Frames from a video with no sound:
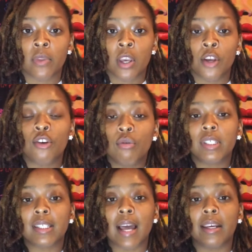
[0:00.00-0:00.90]
You just
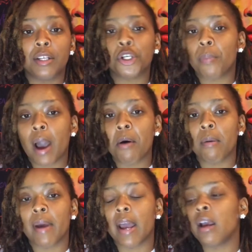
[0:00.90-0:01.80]
got to get your power
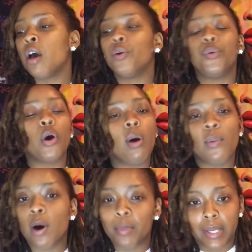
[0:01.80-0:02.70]
back. No, it
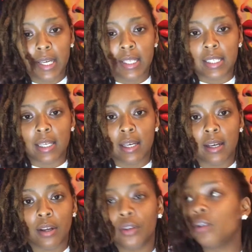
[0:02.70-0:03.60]
won't be easy.
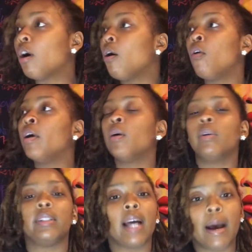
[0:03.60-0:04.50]
No, it will
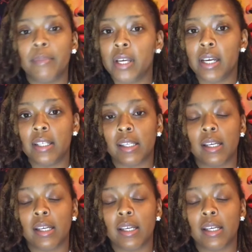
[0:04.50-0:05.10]
not be easy.